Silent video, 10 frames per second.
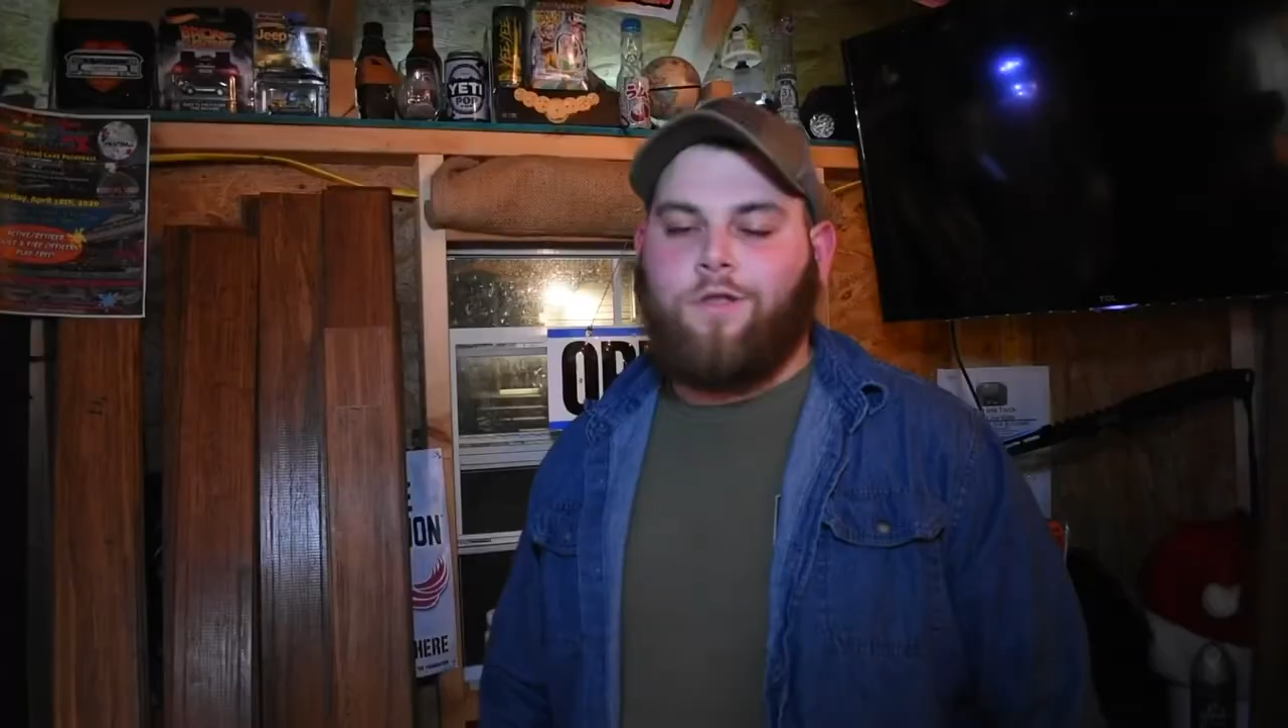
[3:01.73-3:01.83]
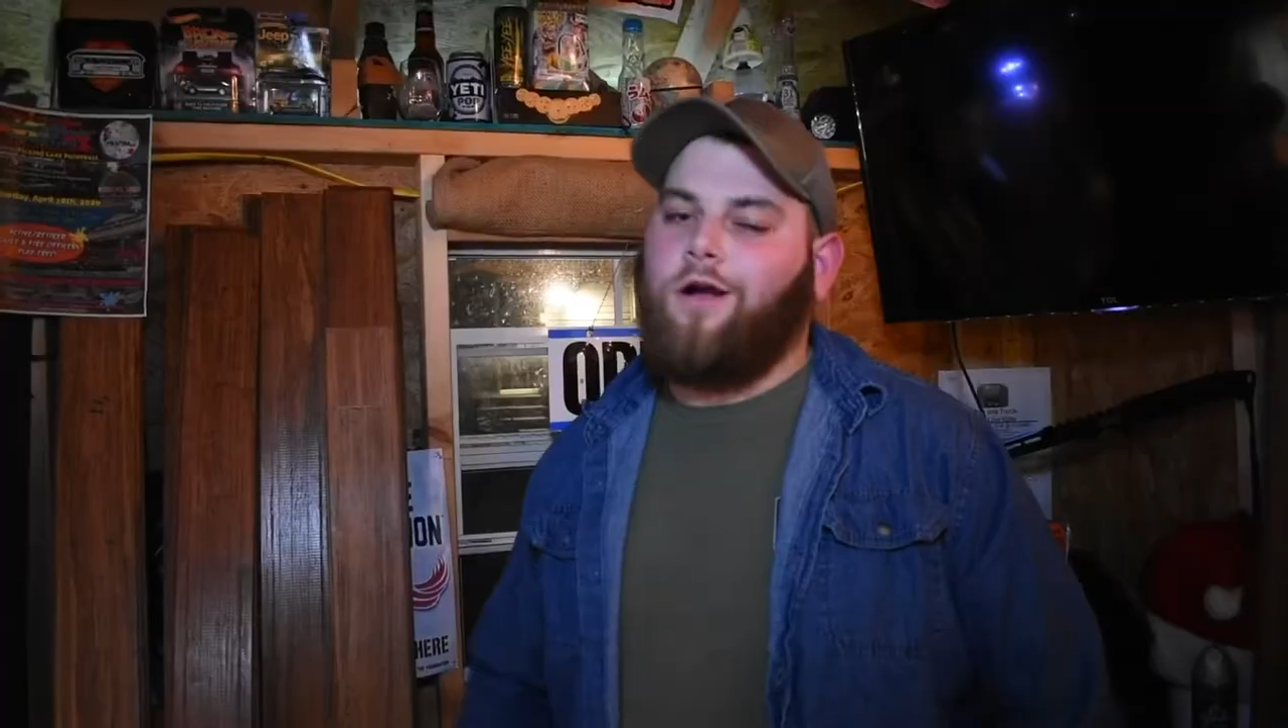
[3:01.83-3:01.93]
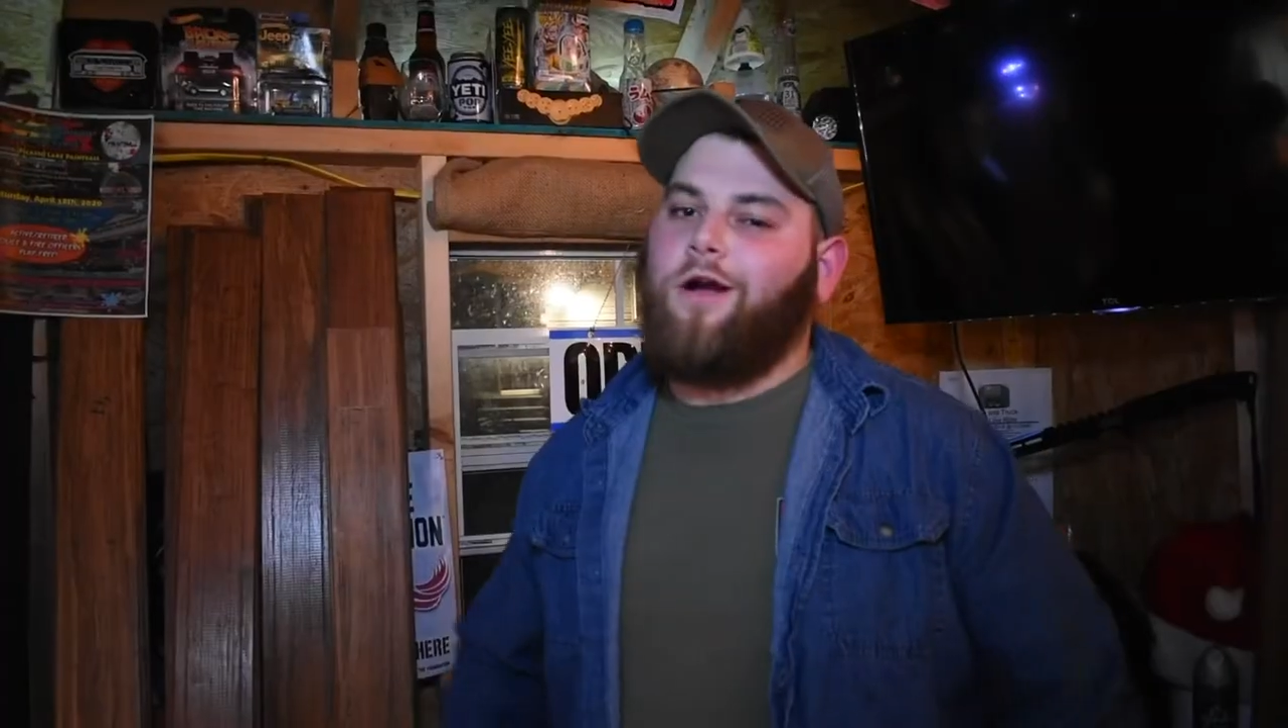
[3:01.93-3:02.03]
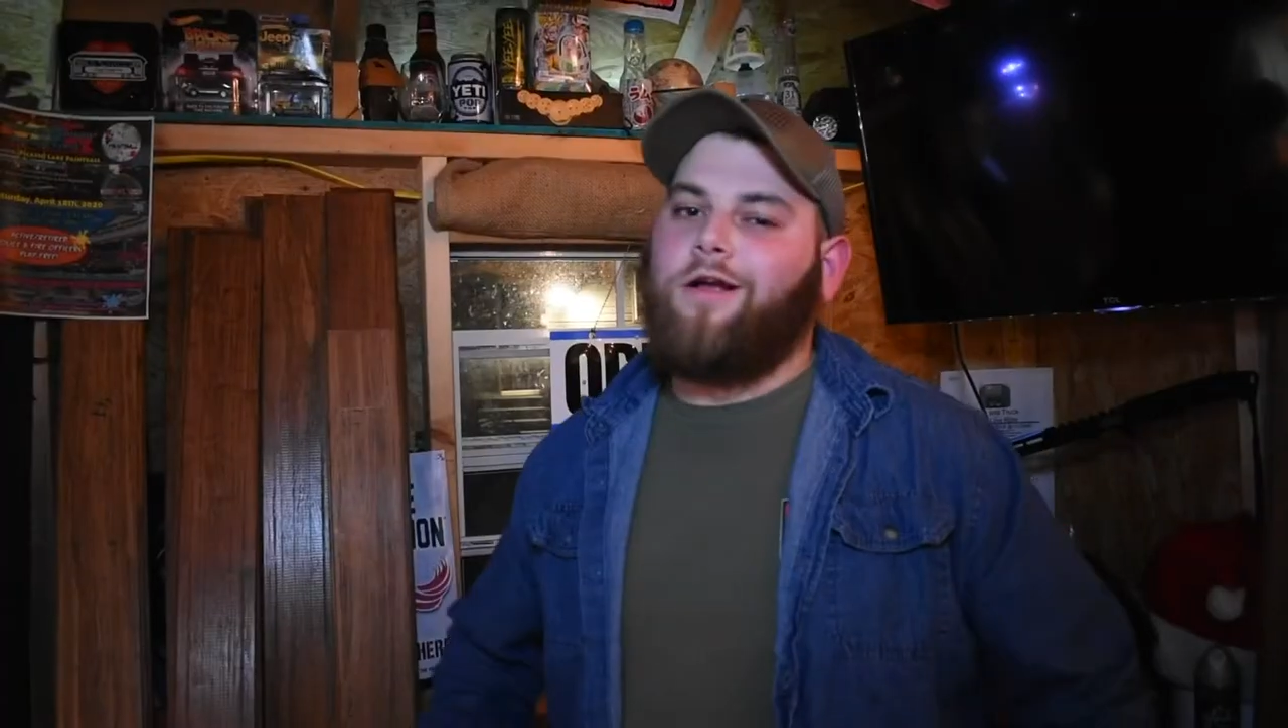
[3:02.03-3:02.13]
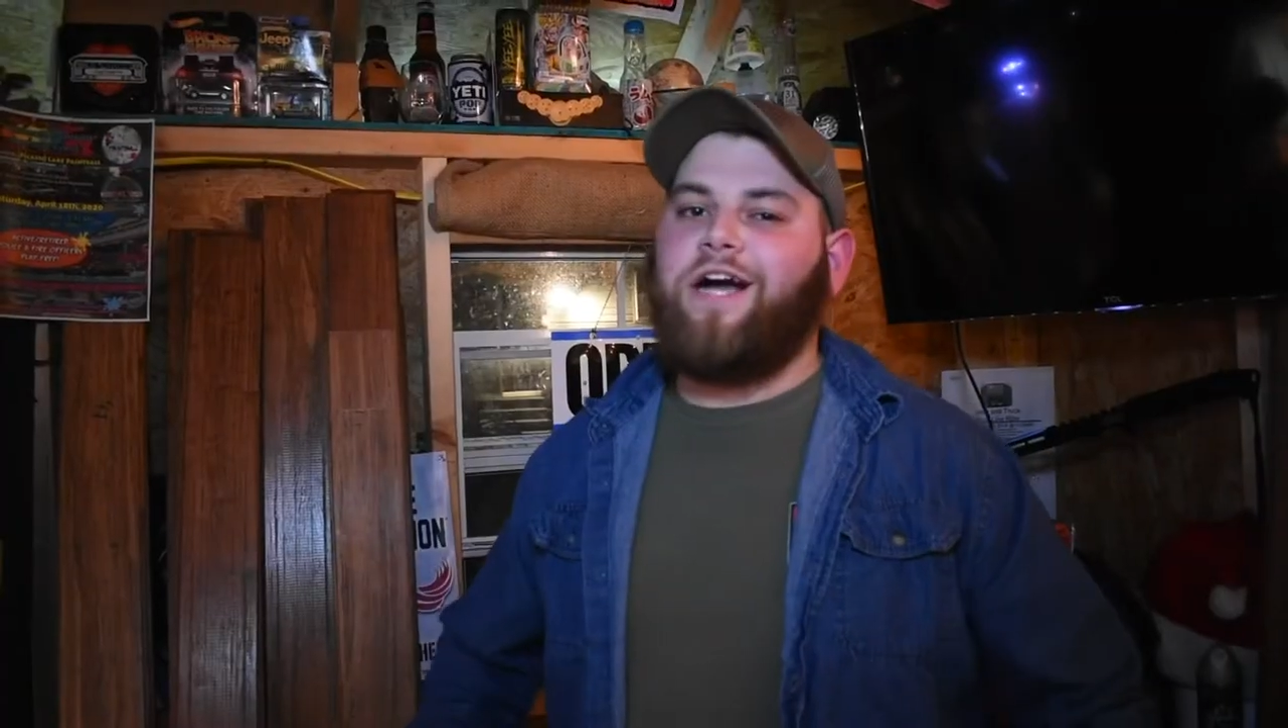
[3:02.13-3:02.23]

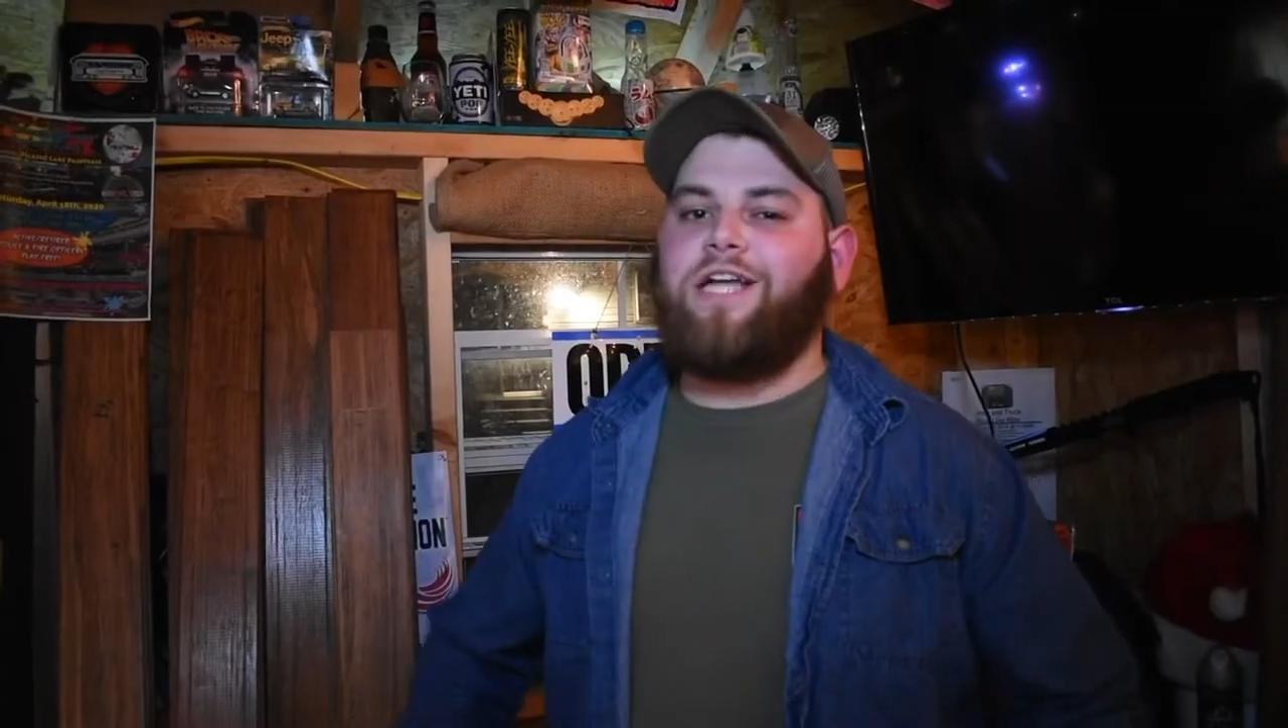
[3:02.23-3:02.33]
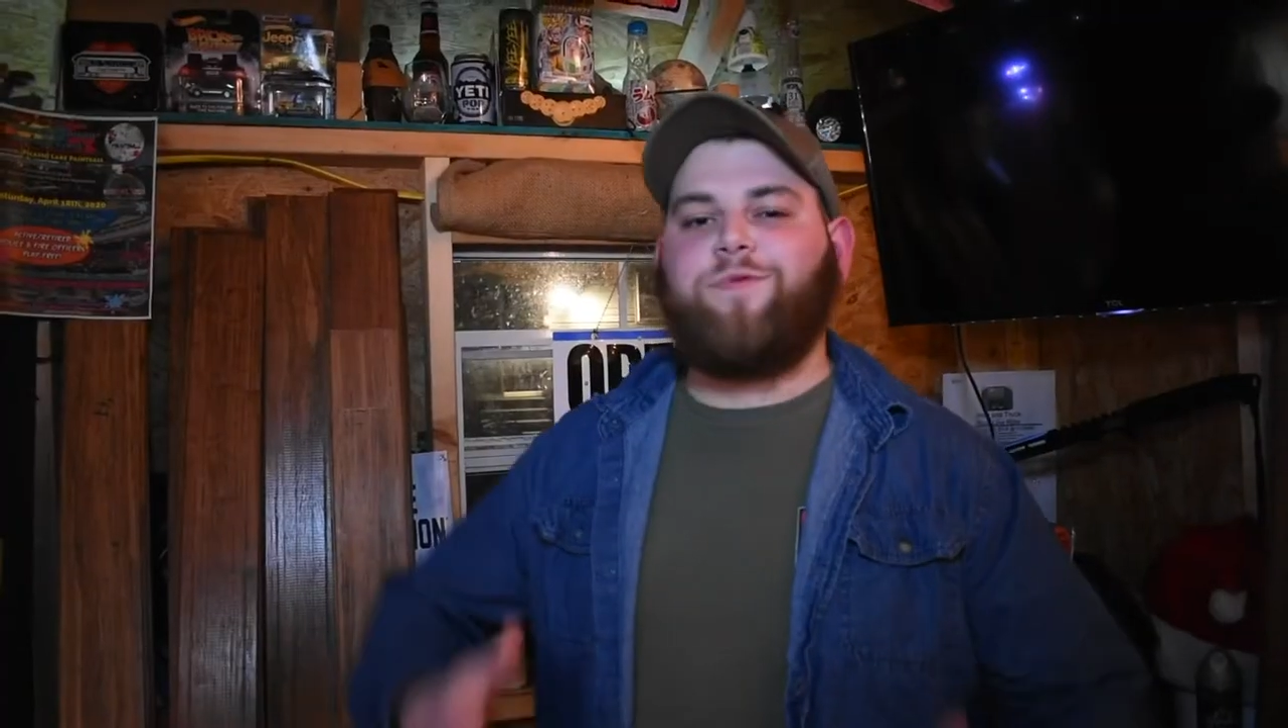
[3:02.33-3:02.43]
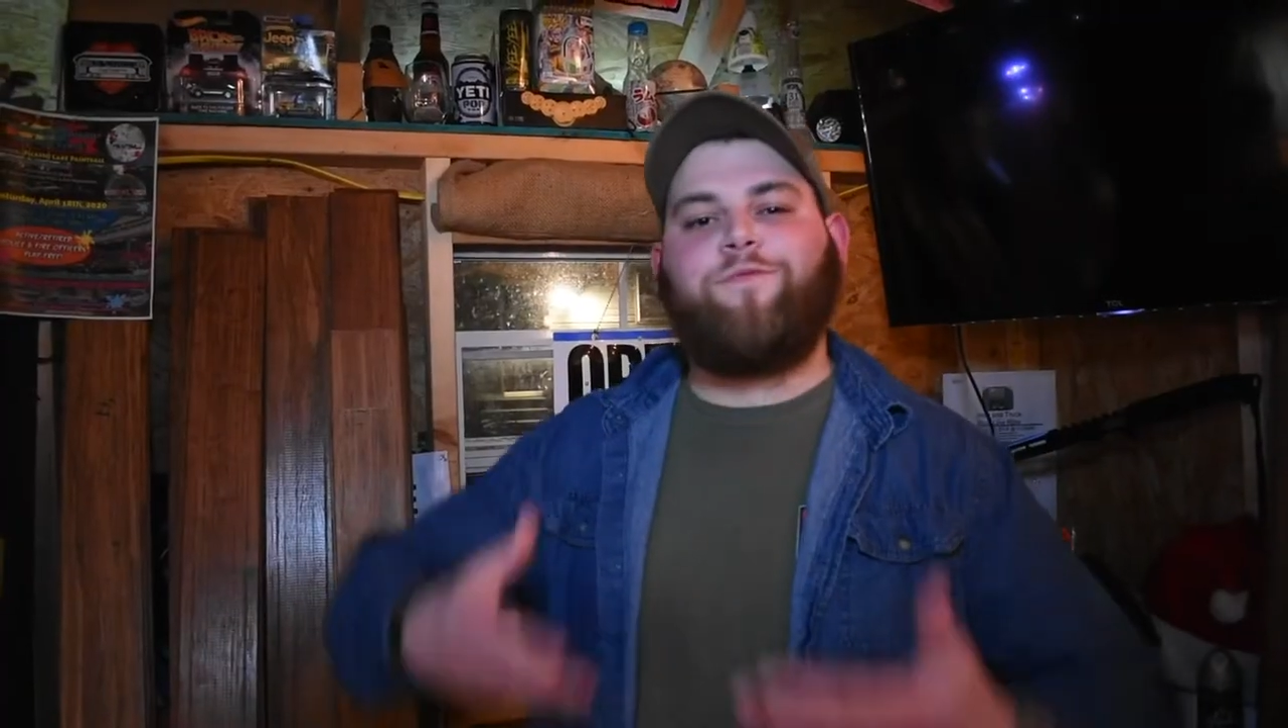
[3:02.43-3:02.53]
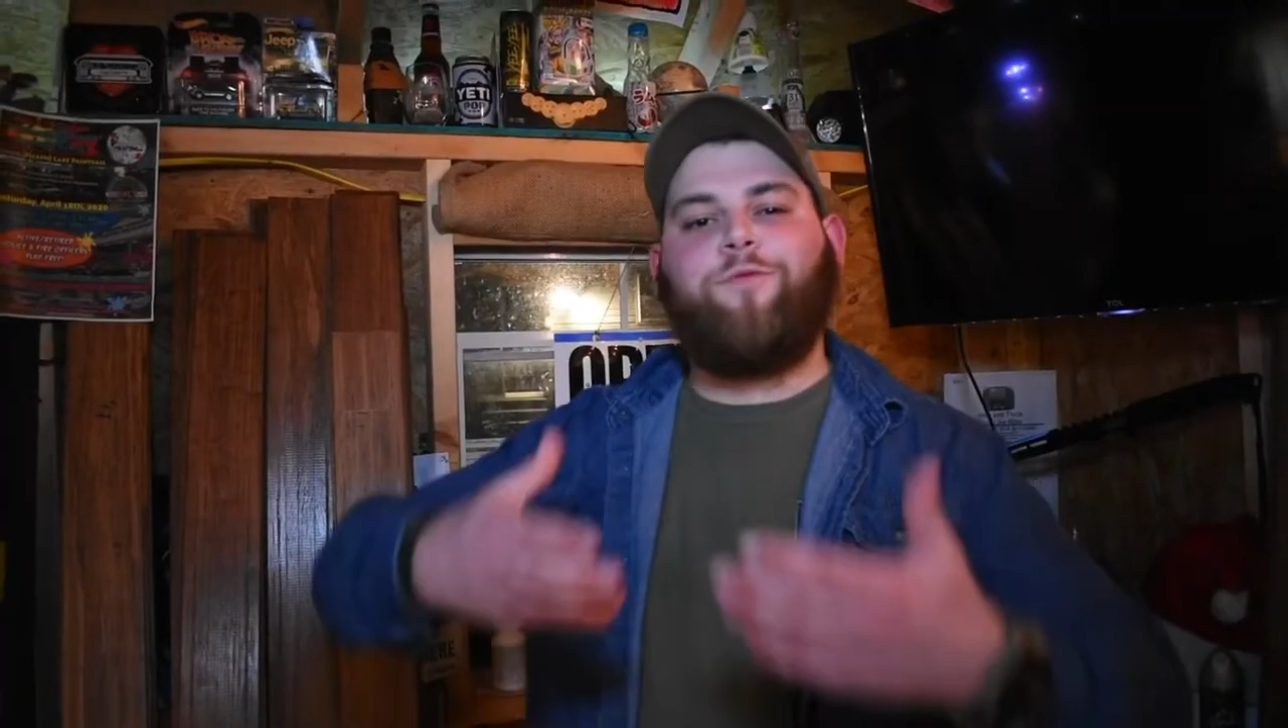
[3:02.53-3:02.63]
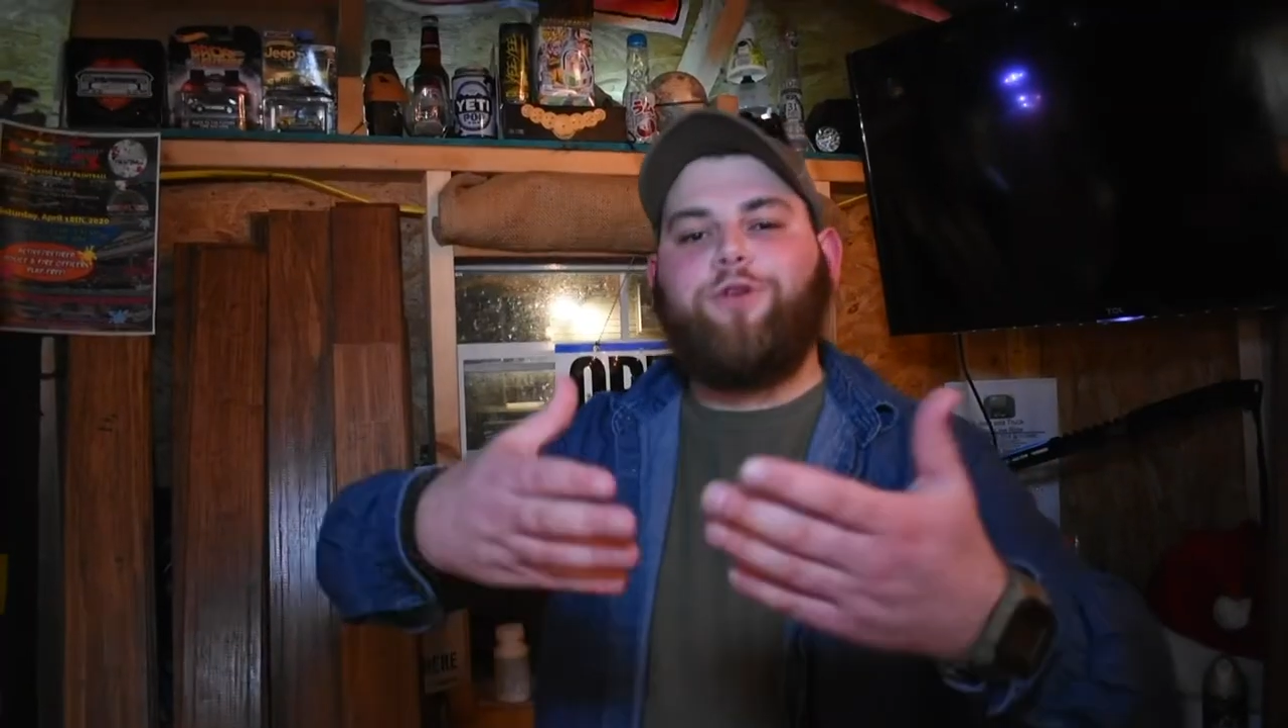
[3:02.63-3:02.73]
Alright guys, before